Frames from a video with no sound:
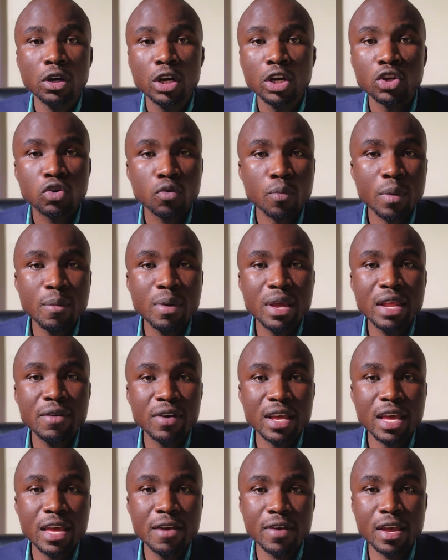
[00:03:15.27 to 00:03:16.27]
to maybe
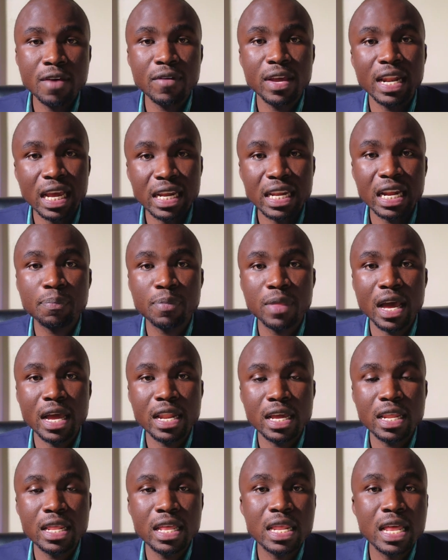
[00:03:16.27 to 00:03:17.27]
even light up
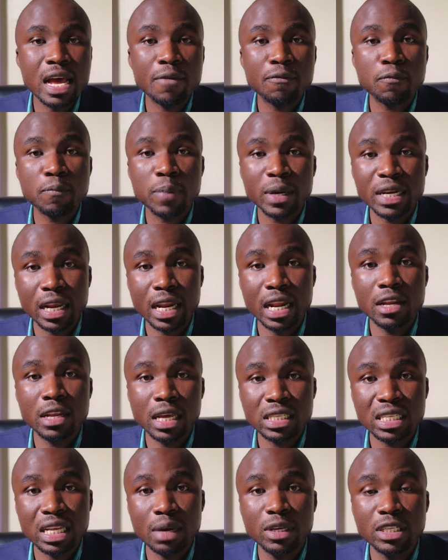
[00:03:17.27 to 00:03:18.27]
their particular
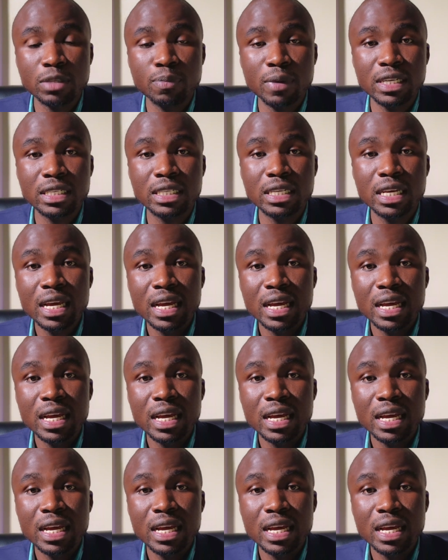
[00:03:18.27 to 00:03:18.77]
establishment,